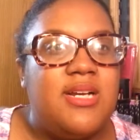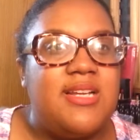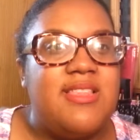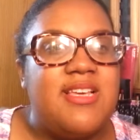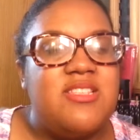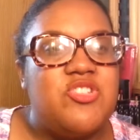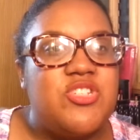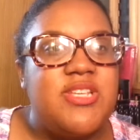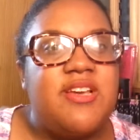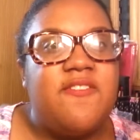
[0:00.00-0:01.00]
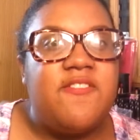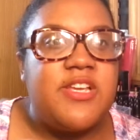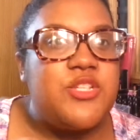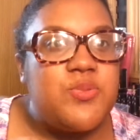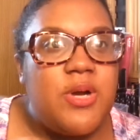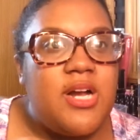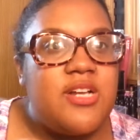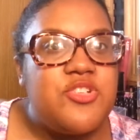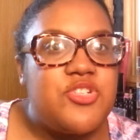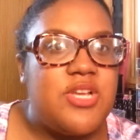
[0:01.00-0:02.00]
I think it's just like a face
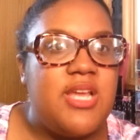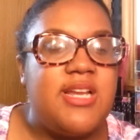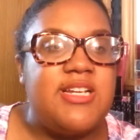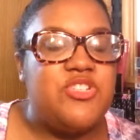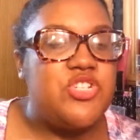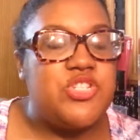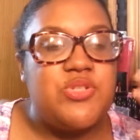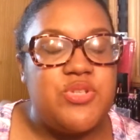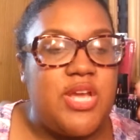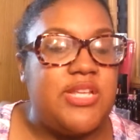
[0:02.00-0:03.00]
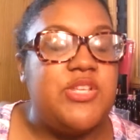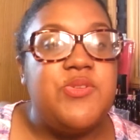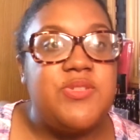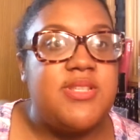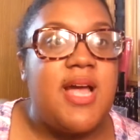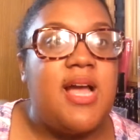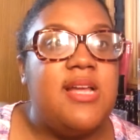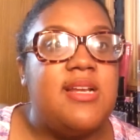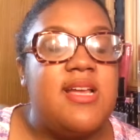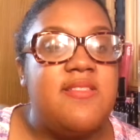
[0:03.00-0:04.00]
wash, and I use
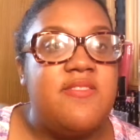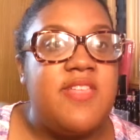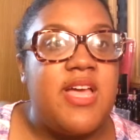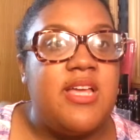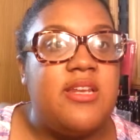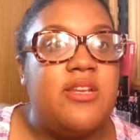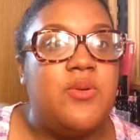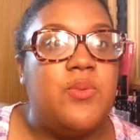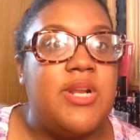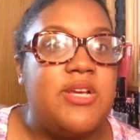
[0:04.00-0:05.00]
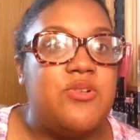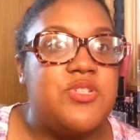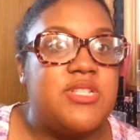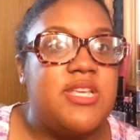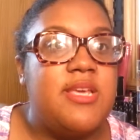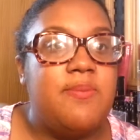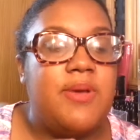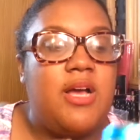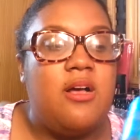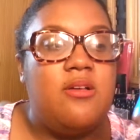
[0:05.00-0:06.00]
that, and then when I go to sleep,
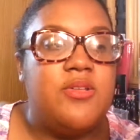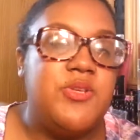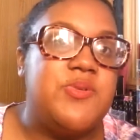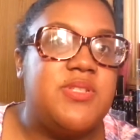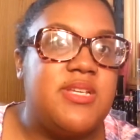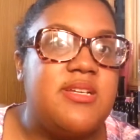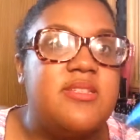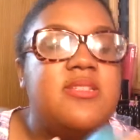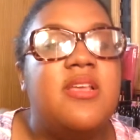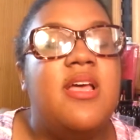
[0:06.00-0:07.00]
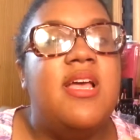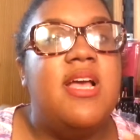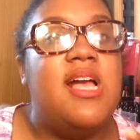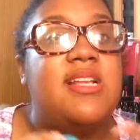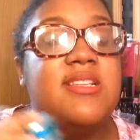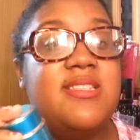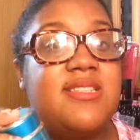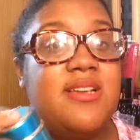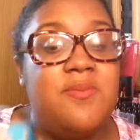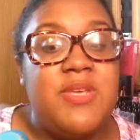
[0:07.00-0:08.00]
I'll use this, and
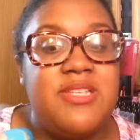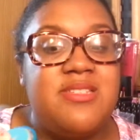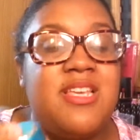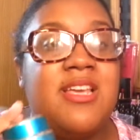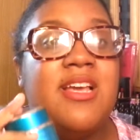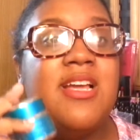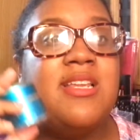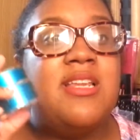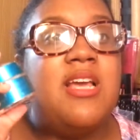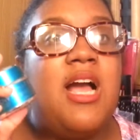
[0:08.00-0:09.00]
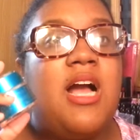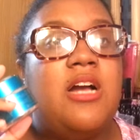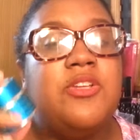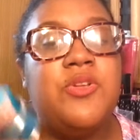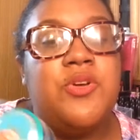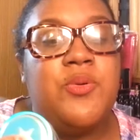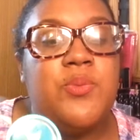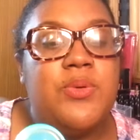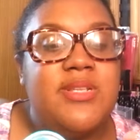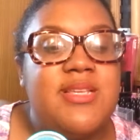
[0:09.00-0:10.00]
it's amazing. And you
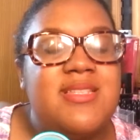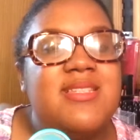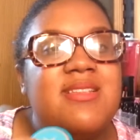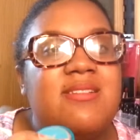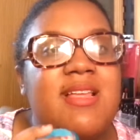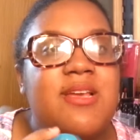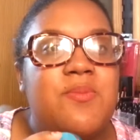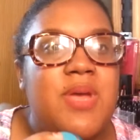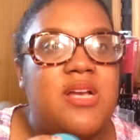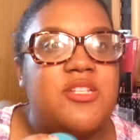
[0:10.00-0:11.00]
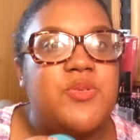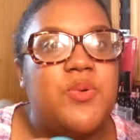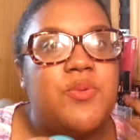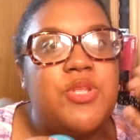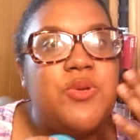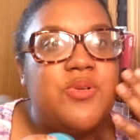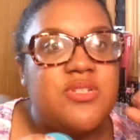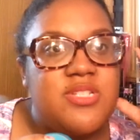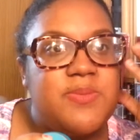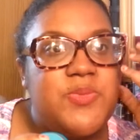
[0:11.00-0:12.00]
know, this is not like a mask where when you go to
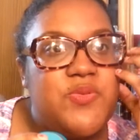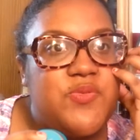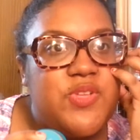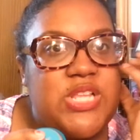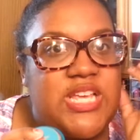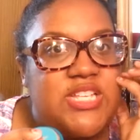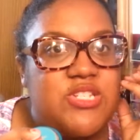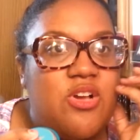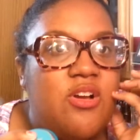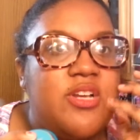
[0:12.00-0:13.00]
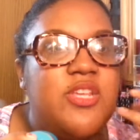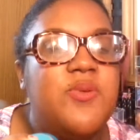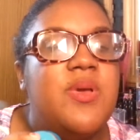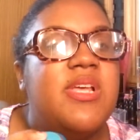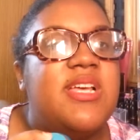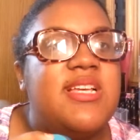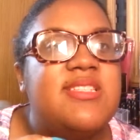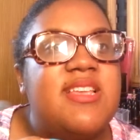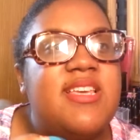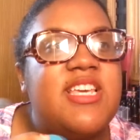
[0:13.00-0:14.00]
sleep, you feel like it's on you.
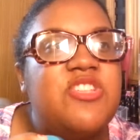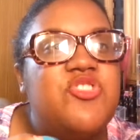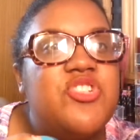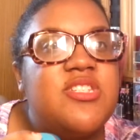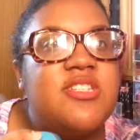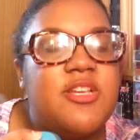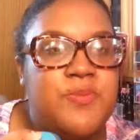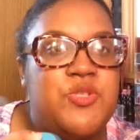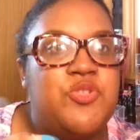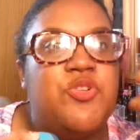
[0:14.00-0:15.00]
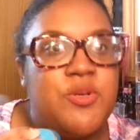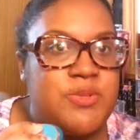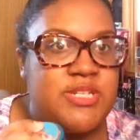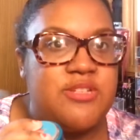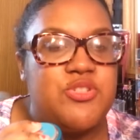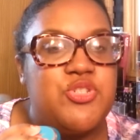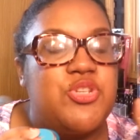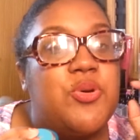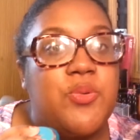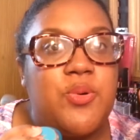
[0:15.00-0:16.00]
It's like it just absorbs it
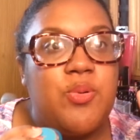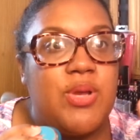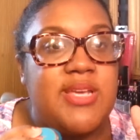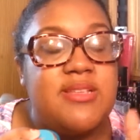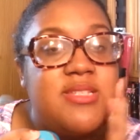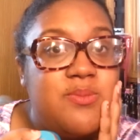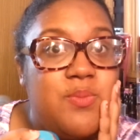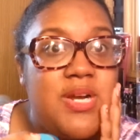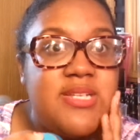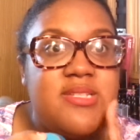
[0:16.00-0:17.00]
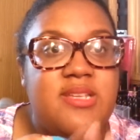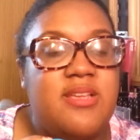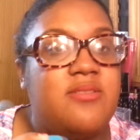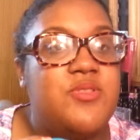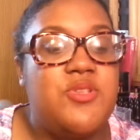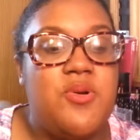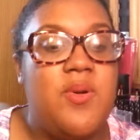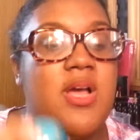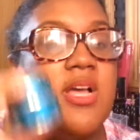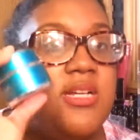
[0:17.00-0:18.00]
so quick into my skin. So,
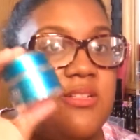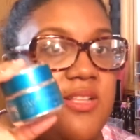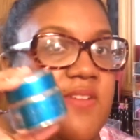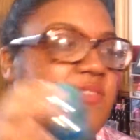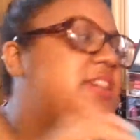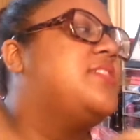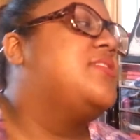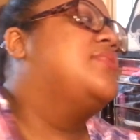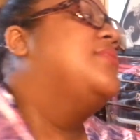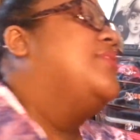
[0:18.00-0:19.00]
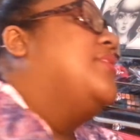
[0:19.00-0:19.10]
love this.